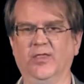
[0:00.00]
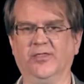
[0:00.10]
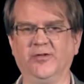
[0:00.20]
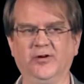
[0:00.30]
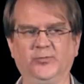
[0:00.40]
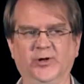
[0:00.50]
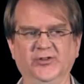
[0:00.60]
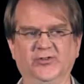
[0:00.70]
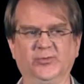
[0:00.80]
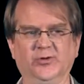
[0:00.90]
the third
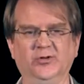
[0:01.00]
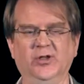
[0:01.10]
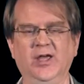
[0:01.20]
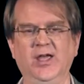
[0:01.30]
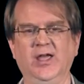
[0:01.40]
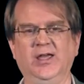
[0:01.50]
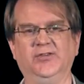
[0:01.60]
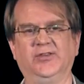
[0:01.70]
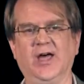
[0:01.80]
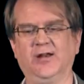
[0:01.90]
principle
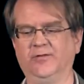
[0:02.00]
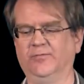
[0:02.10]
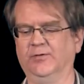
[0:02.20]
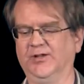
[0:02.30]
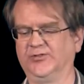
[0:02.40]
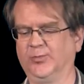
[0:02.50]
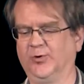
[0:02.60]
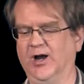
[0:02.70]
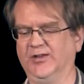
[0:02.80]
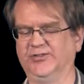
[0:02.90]
is that of
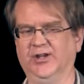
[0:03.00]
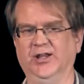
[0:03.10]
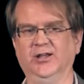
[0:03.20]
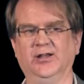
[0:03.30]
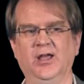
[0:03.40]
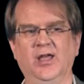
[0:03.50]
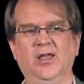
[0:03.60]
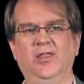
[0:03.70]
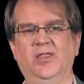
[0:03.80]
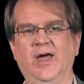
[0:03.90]
reciprocity,
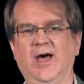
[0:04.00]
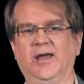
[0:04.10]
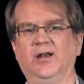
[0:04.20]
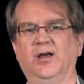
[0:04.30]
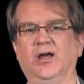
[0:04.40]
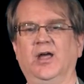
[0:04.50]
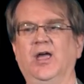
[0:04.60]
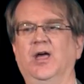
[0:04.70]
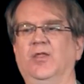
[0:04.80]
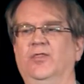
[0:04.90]
that
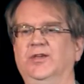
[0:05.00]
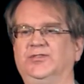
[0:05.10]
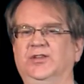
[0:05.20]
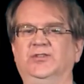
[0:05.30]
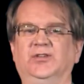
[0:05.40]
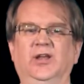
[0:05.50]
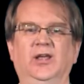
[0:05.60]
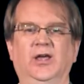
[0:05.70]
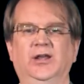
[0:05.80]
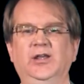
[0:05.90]
this is
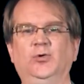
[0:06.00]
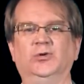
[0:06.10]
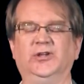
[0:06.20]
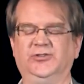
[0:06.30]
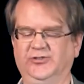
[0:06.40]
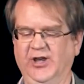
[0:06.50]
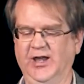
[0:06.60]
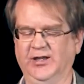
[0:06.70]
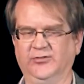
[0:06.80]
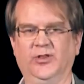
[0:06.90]
an equal
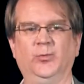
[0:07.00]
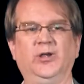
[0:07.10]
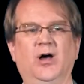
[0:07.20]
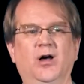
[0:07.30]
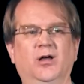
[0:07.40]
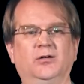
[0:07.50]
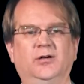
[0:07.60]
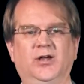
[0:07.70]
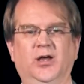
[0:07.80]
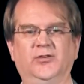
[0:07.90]
exchange, that we
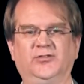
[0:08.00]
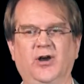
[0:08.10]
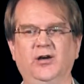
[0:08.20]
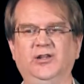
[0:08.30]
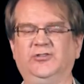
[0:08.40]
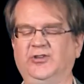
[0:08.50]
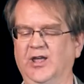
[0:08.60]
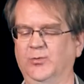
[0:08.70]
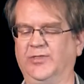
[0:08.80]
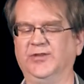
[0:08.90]
all start each
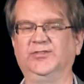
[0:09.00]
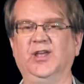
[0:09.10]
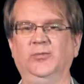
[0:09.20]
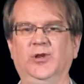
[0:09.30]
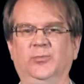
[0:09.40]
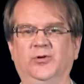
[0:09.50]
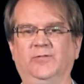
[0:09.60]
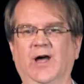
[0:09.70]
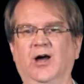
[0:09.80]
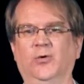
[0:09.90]
day with the same number
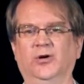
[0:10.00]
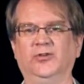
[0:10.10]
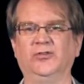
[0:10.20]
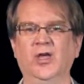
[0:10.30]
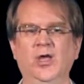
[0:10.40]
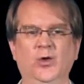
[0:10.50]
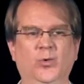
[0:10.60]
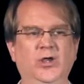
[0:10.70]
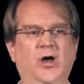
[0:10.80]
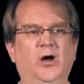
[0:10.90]
of hours.
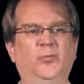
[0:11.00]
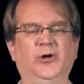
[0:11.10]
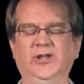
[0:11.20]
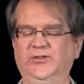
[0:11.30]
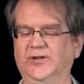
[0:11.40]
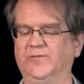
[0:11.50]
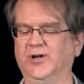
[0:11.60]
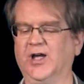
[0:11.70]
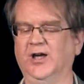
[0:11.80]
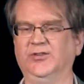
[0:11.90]
We all bring
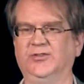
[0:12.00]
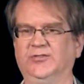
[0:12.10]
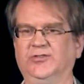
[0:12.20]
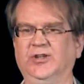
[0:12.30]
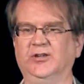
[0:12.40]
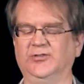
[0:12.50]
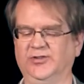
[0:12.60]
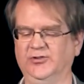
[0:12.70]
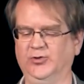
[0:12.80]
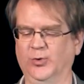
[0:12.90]
different kinds of
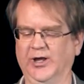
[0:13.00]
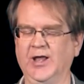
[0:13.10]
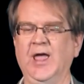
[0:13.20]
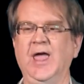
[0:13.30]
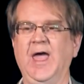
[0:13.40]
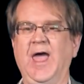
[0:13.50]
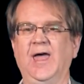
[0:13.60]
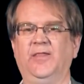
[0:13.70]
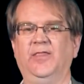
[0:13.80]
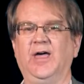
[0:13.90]
skills into it,
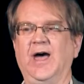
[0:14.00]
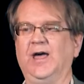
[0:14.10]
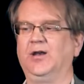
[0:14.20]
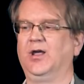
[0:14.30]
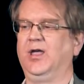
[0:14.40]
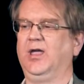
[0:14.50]
and that